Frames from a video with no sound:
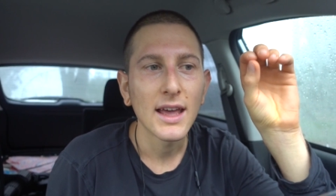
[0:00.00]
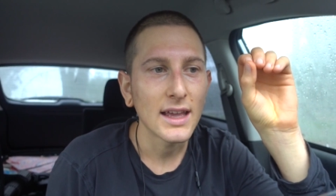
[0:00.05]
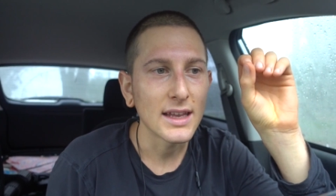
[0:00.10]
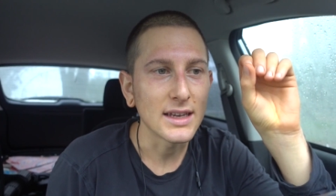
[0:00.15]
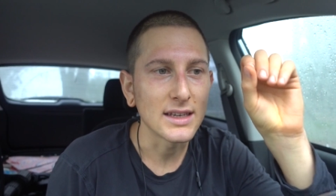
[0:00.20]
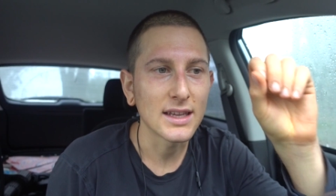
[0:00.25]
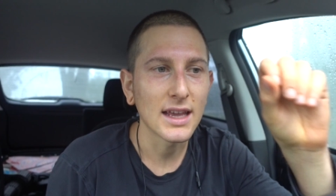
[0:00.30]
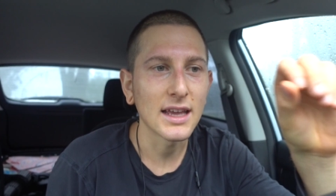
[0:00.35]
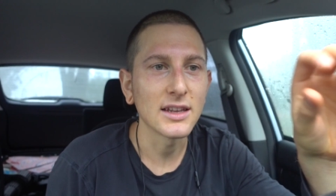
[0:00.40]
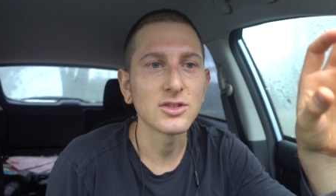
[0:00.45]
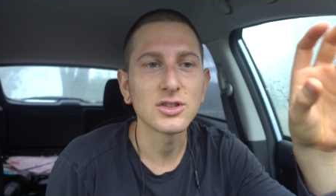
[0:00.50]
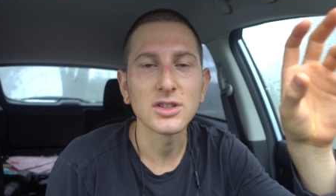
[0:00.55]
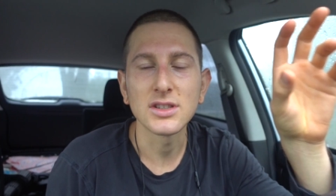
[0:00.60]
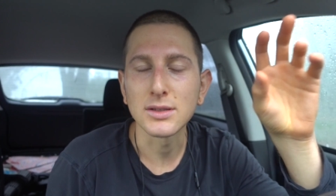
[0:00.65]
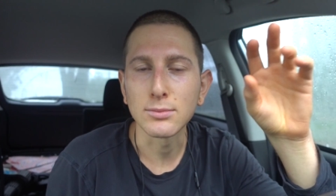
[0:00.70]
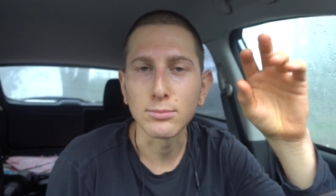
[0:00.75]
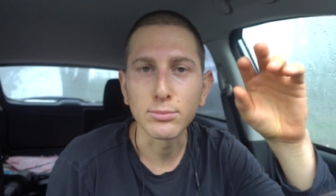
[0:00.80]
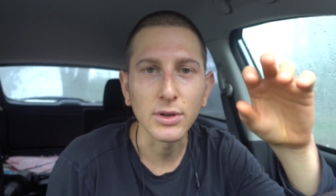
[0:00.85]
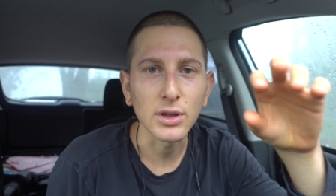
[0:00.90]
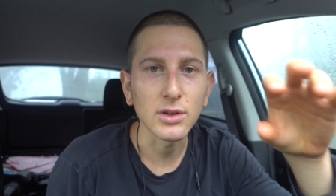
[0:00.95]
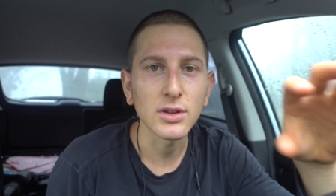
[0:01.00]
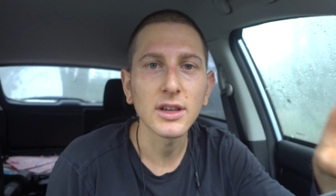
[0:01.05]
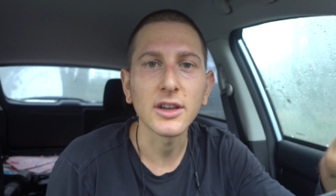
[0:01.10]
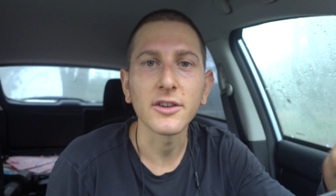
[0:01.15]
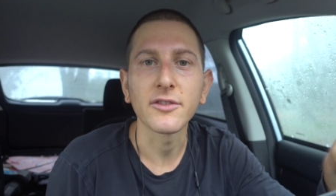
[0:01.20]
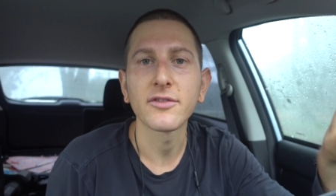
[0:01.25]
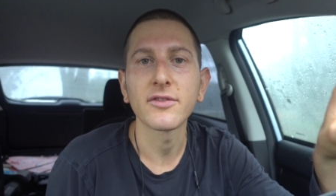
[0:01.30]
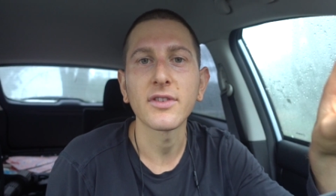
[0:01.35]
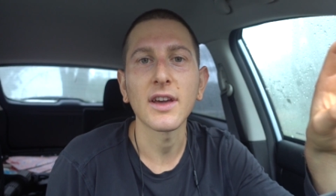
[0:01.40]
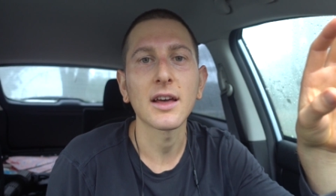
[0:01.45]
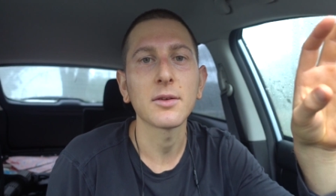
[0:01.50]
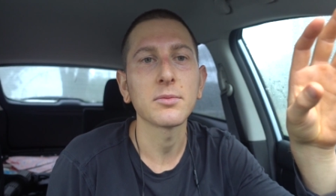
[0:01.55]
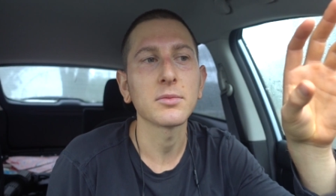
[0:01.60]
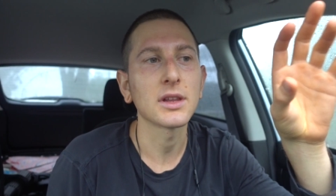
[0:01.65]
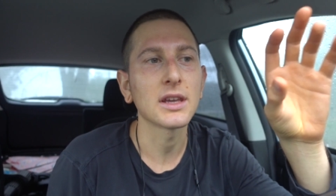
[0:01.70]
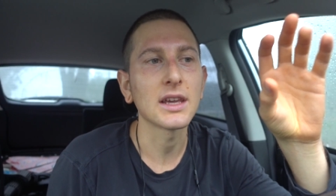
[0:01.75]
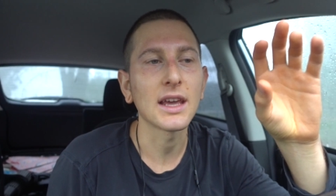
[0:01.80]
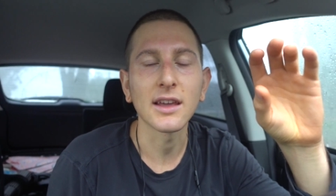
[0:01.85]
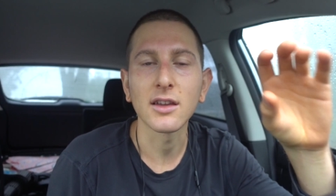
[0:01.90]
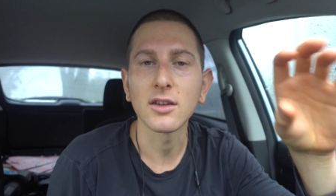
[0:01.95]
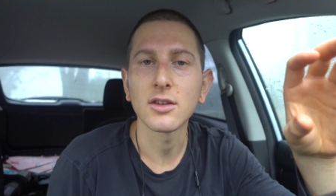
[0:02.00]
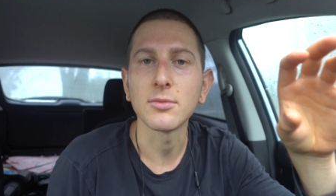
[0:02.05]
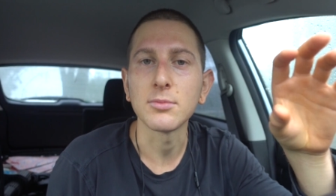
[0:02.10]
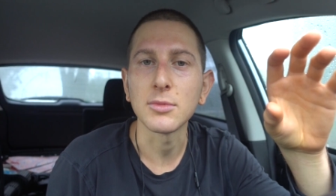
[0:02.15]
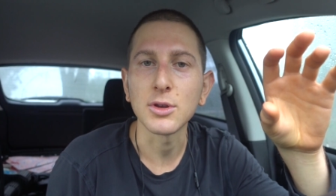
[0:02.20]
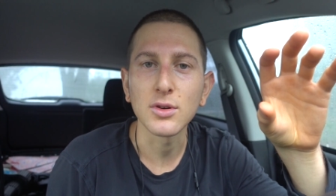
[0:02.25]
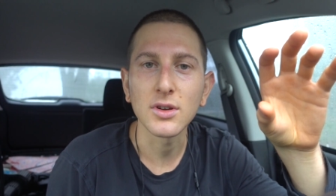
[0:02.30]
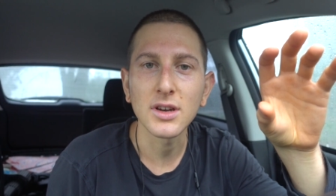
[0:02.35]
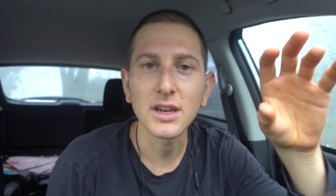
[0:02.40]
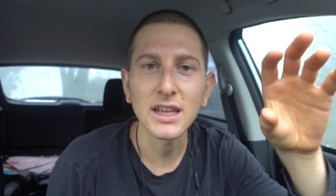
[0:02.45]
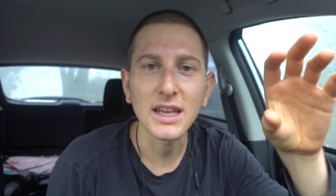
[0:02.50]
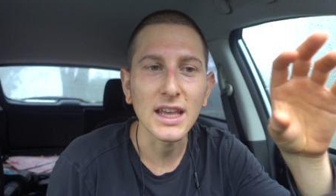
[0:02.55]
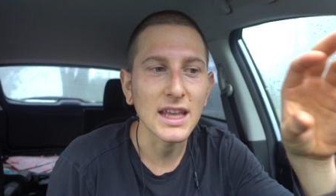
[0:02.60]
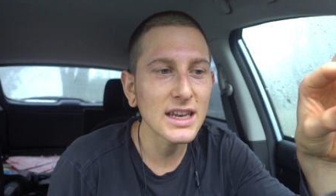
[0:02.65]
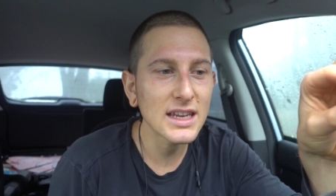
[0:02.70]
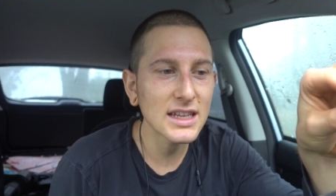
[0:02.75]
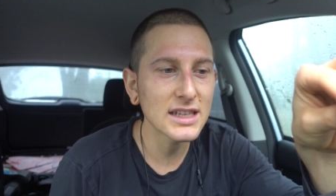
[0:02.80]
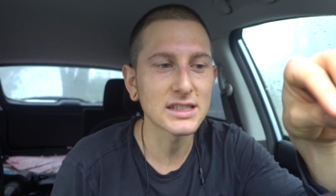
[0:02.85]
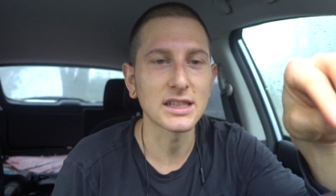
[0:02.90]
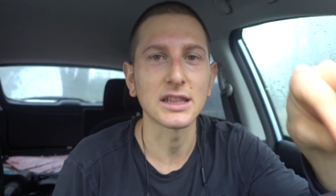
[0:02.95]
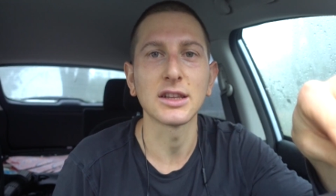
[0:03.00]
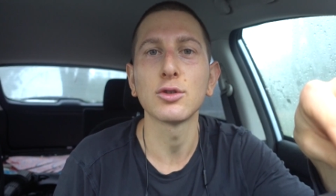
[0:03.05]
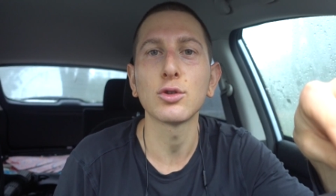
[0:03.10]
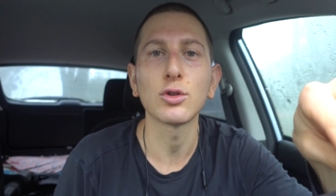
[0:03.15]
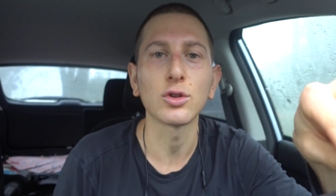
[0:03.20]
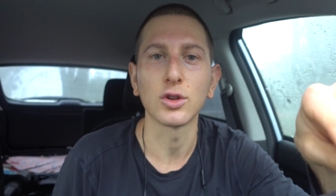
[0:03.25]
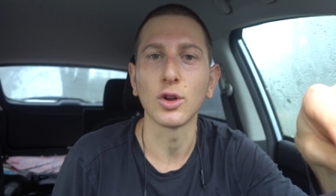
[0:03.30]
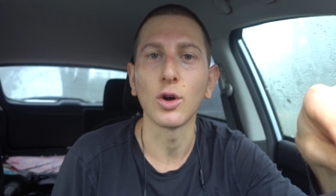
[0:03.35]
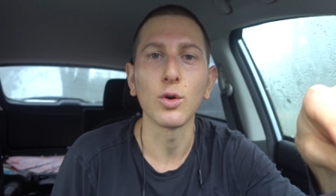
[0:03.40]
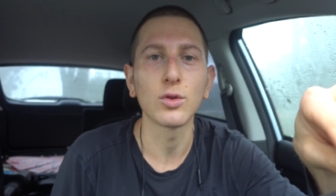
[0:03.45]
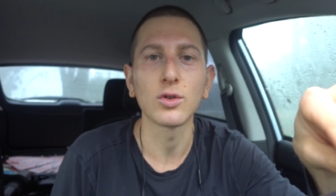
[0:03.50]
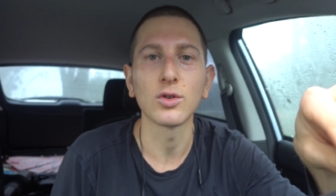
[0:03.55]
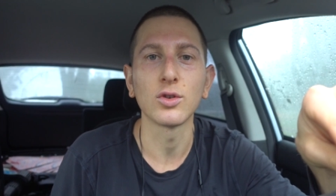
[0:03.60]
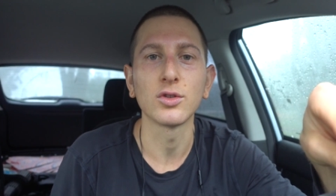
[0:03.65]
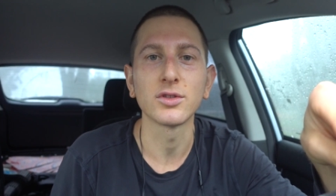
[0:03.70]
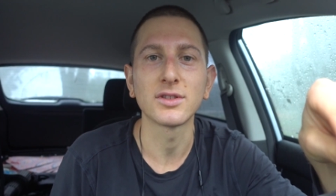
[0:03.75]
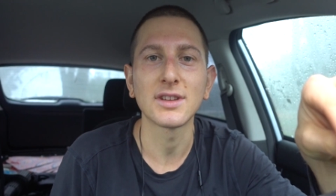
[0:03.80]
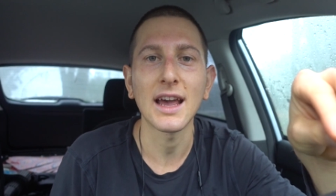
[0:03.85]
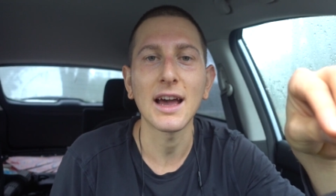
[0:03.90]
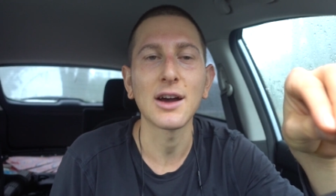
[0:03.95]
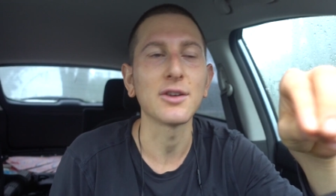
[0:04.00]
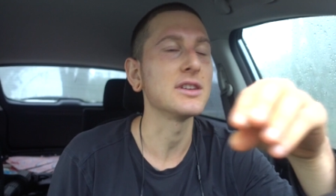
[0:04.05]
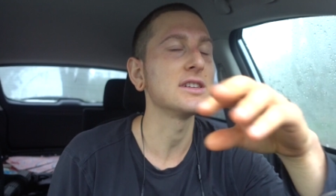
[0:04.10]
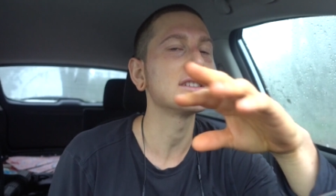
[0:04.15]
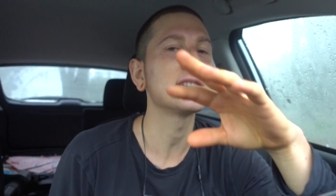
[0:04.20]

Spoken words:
intentions and building a family and community in his little local town.